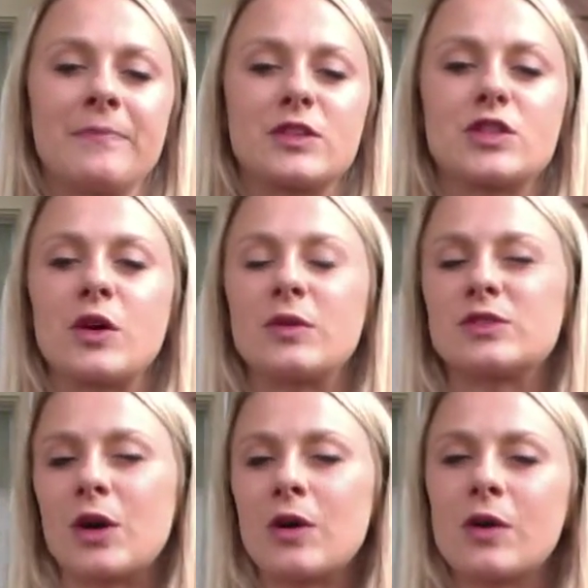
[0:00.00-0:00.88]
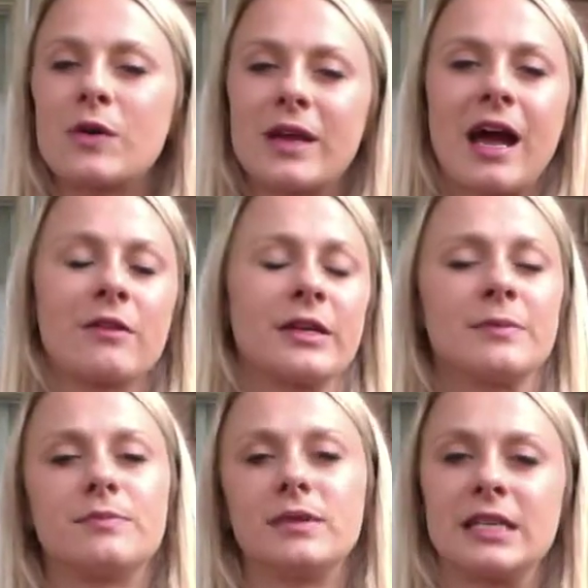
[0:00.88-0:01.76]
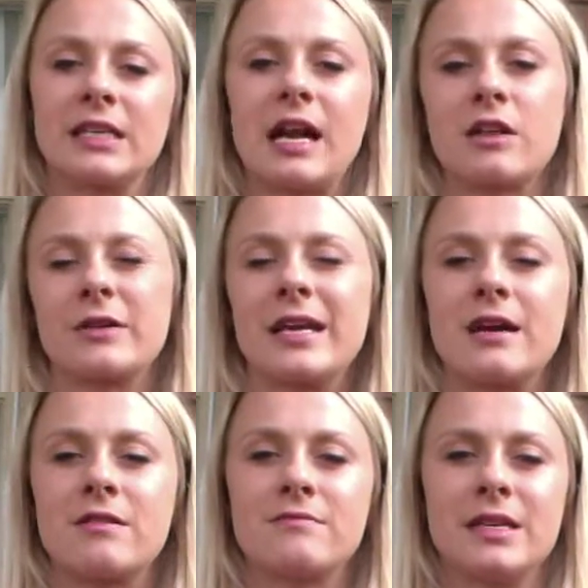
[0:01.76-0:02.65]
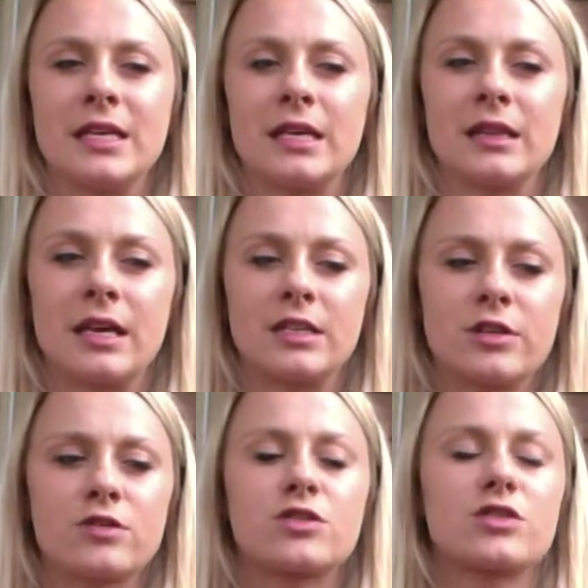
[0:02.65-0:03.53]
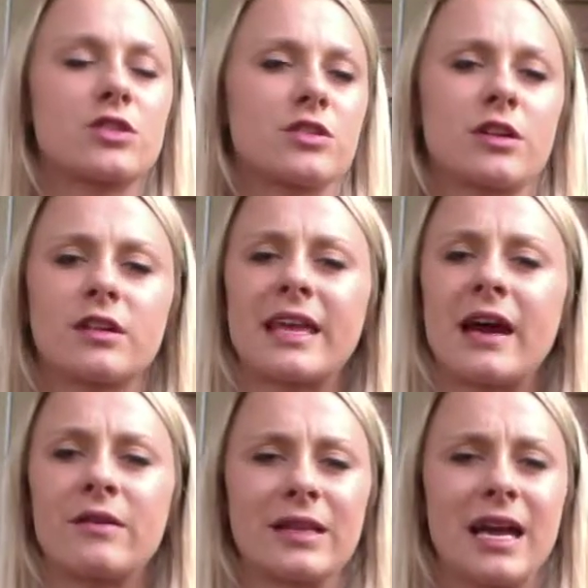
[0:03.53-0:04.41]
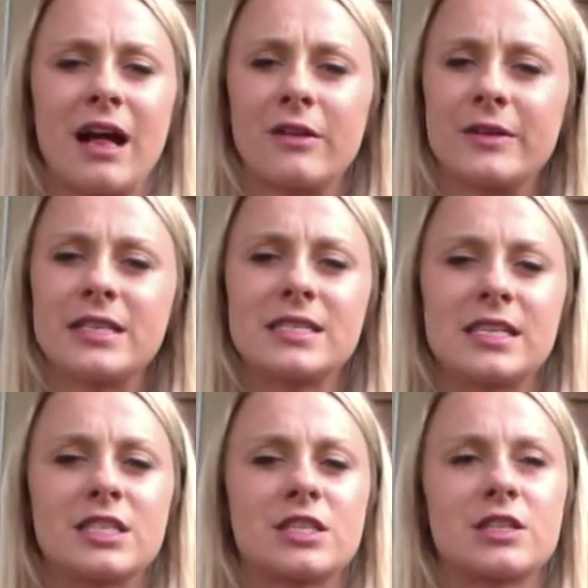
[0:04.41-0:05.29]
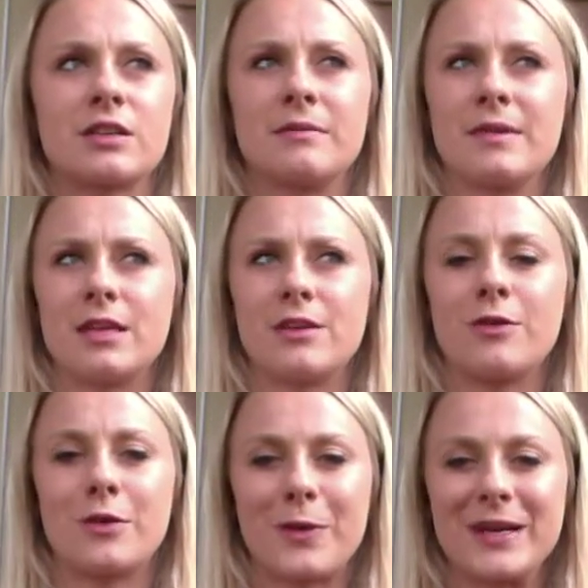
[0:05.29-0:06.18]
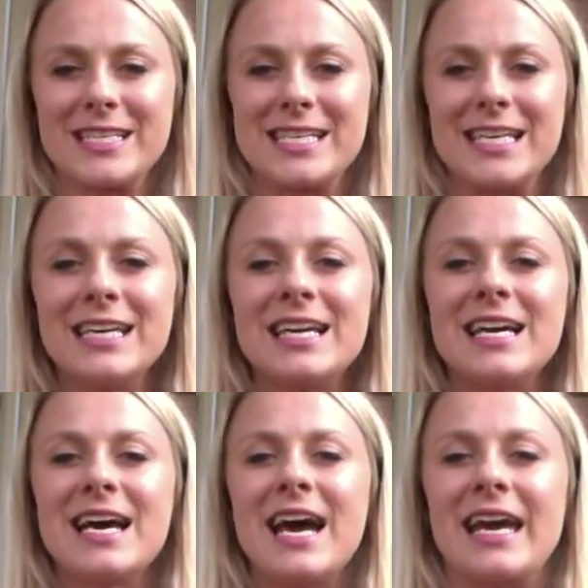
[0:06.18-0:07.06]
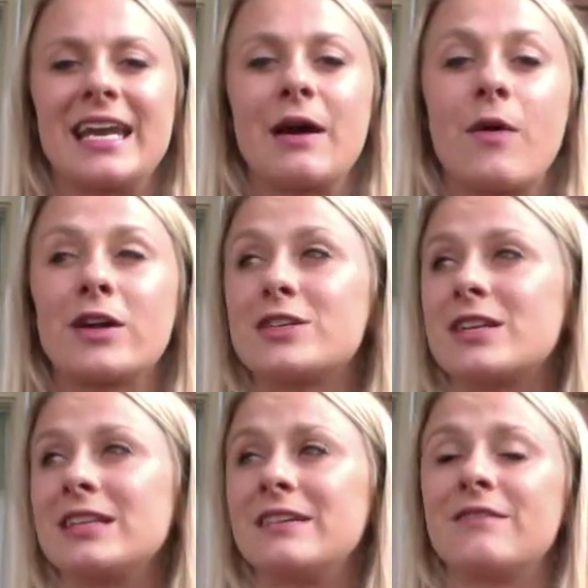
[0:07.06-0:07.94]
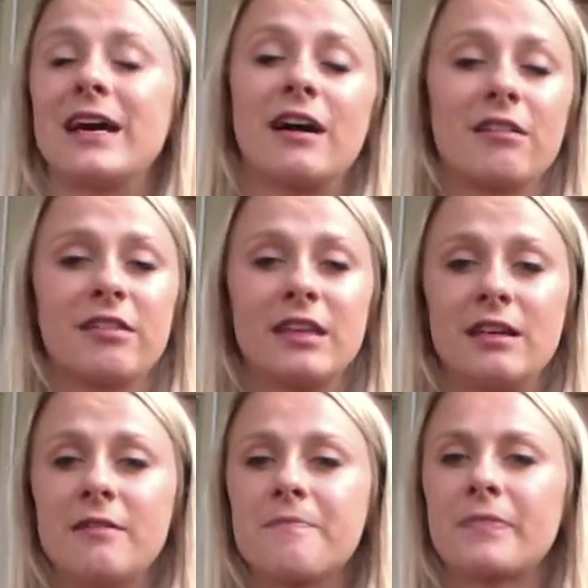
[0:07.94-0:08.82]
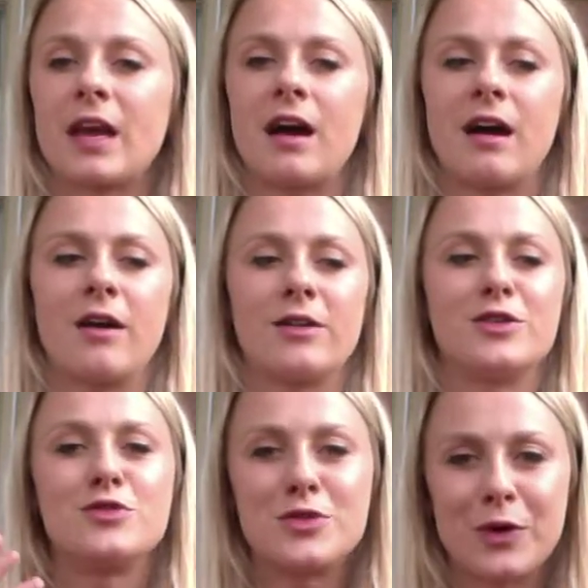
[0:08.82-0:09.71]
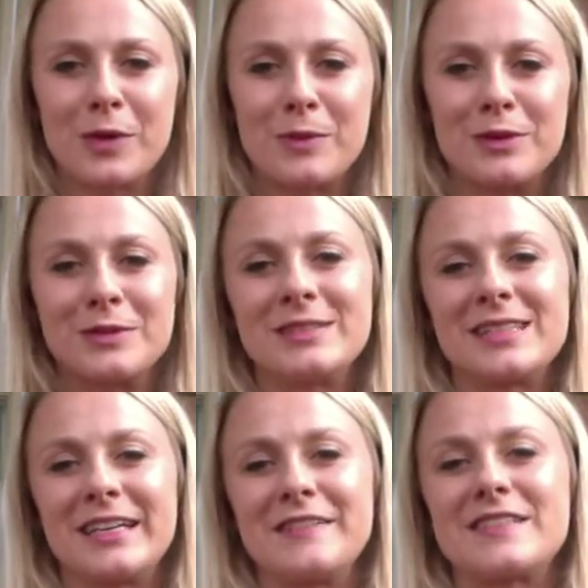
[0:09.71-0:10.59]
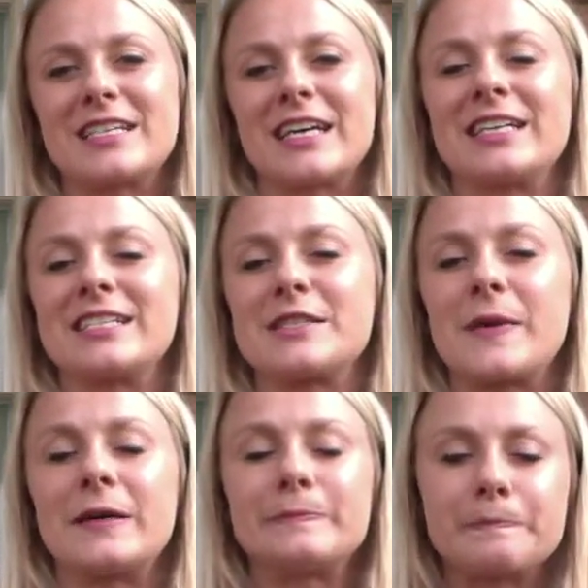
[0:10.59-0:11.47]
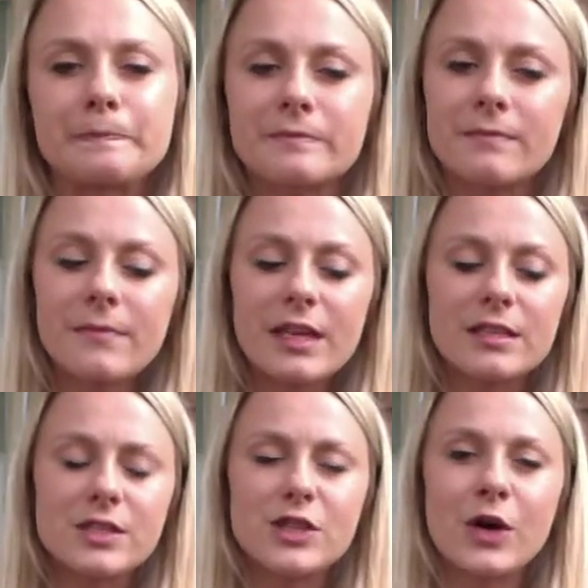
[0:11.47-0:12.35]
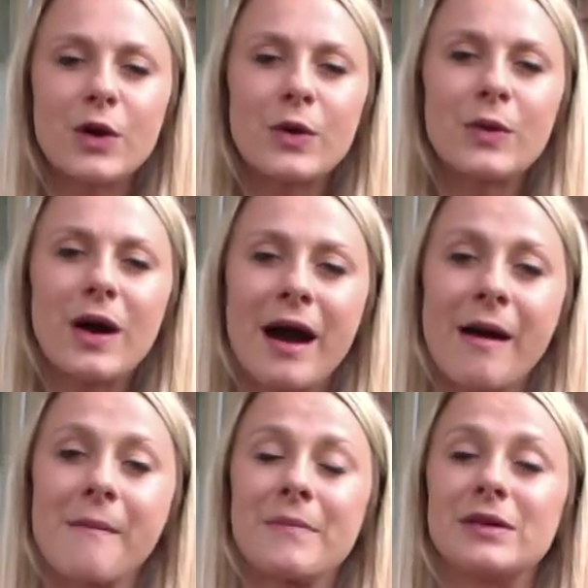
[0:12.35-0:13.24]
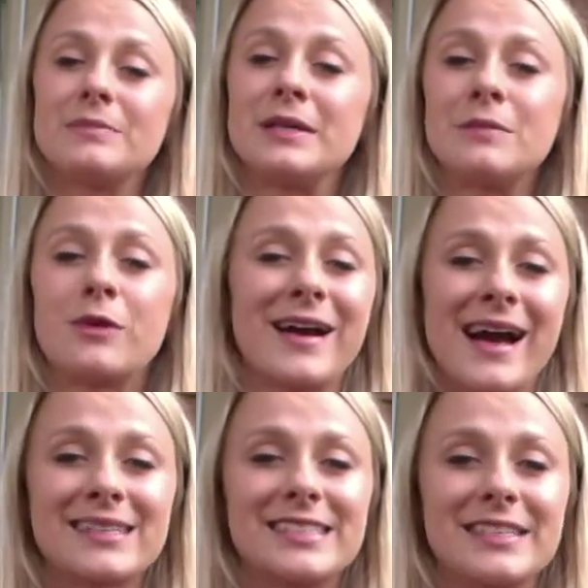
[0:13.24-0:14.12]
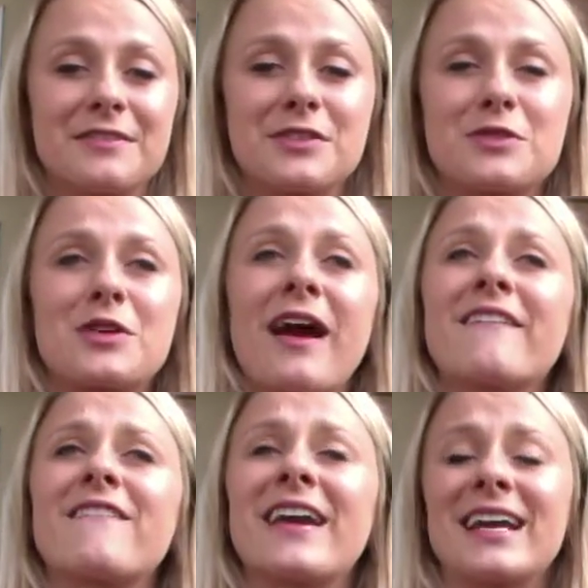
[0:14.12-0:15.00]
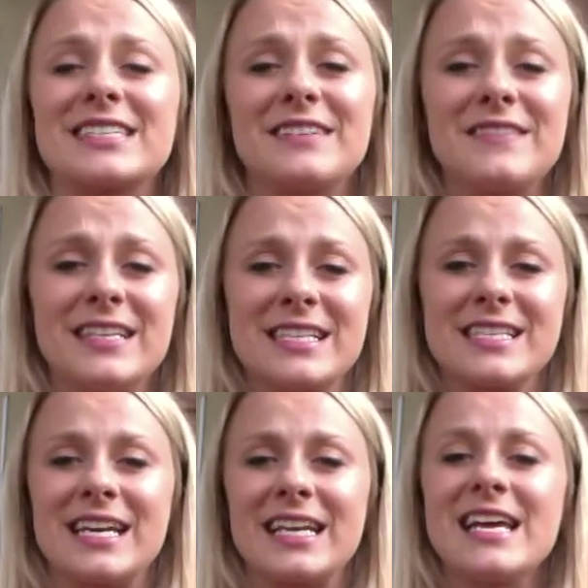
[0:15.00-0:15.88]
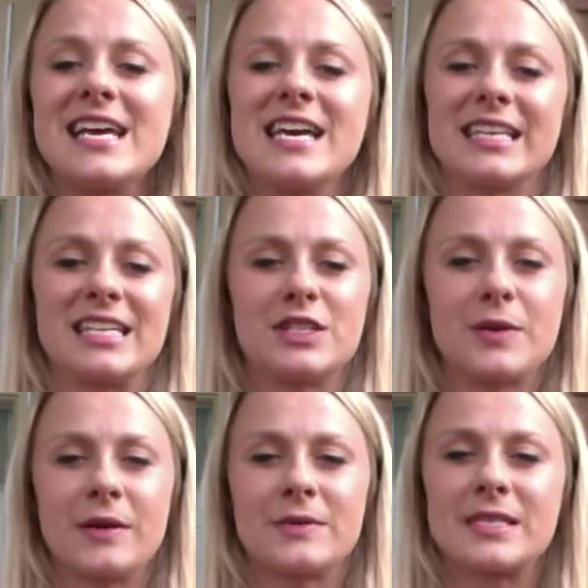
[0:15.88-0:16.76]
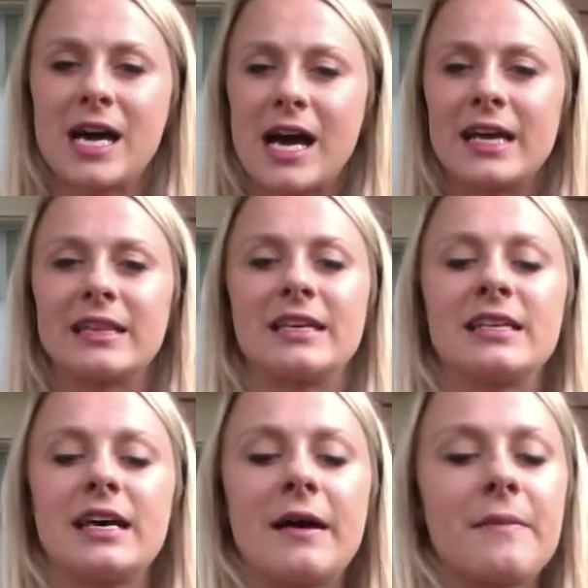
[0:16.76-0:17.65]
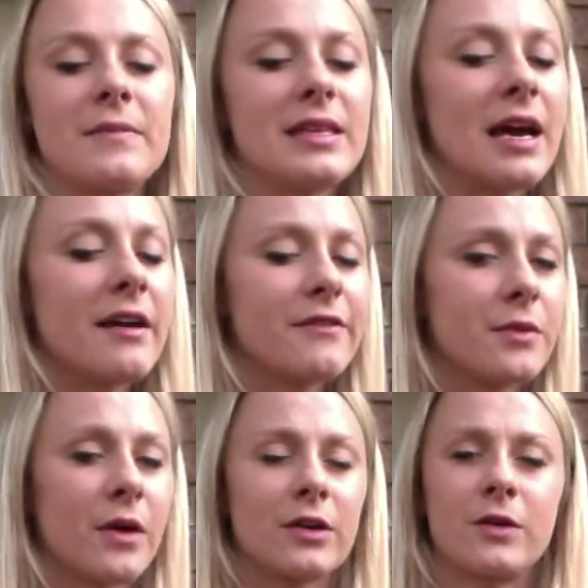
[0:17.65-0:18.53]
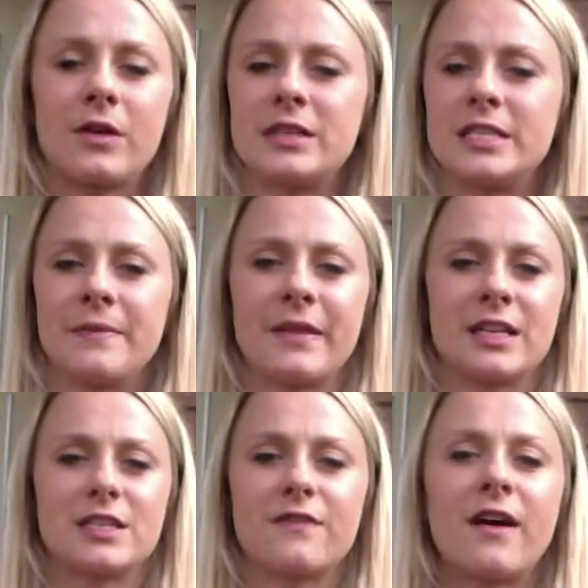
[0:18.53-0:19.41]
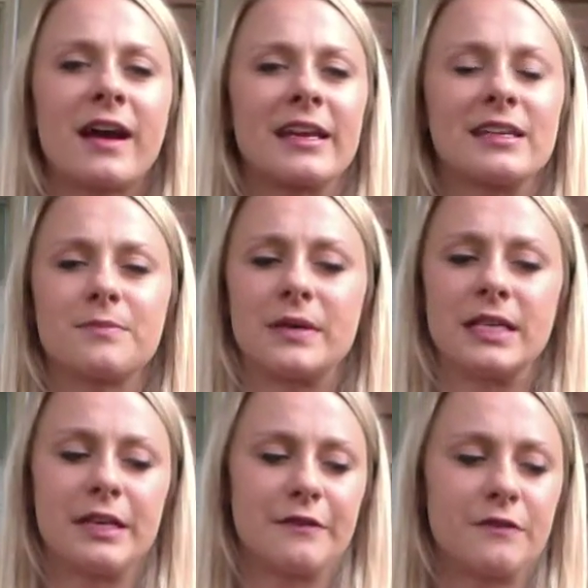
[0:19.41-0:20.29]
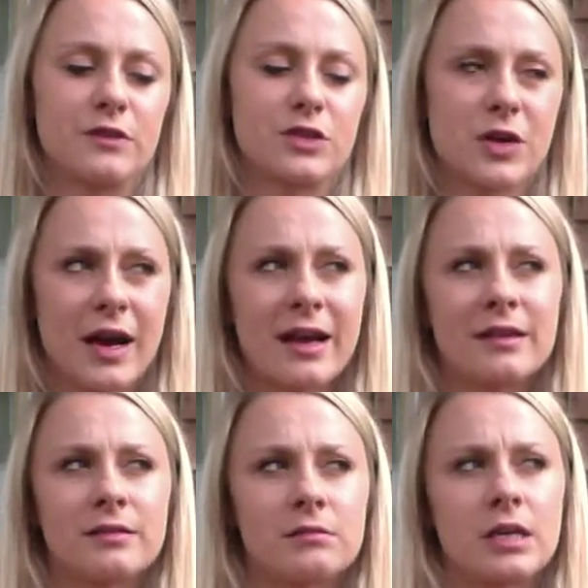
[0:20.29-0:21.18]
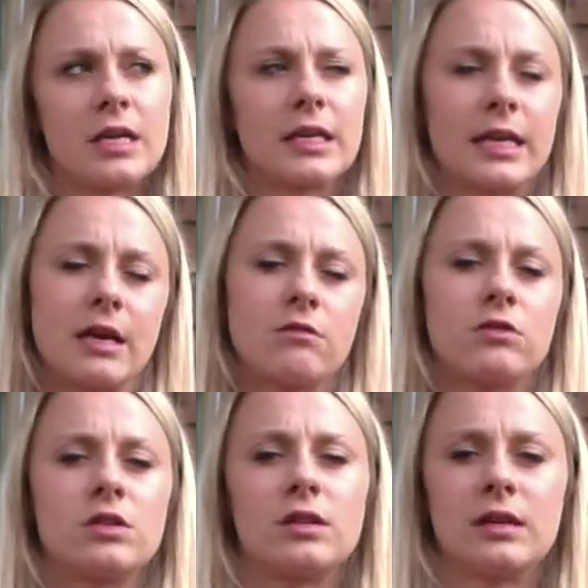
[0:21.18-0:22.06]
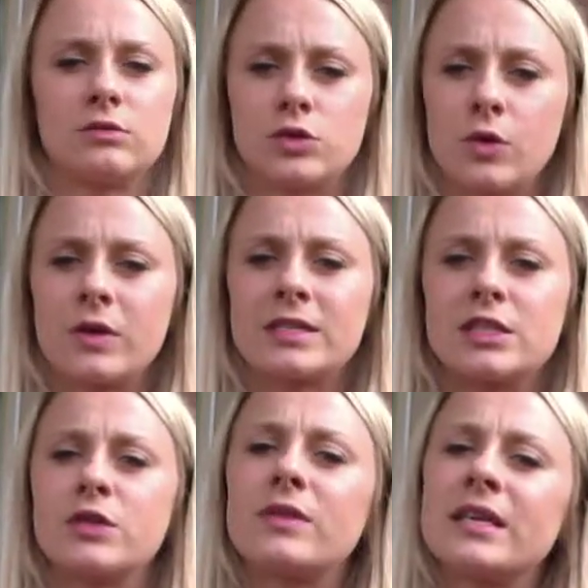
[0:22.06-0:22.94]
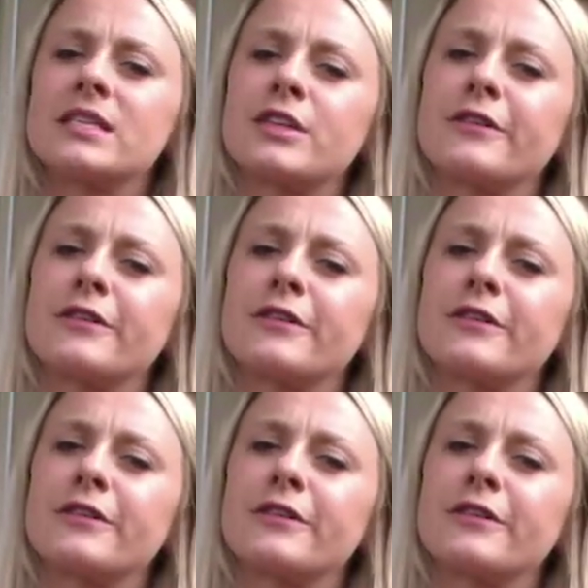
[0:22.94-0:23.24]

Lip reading: So don't go calorie in, calorie out, meaning that don't start counting calories. That's just going to make you go crazy. And I want you to live a healthy, normal lifestyle as well. So be more active. So try and find activities that get you outside. That, if you want to go to the gym, that's fine. But if try and get out the outdoors and do things that are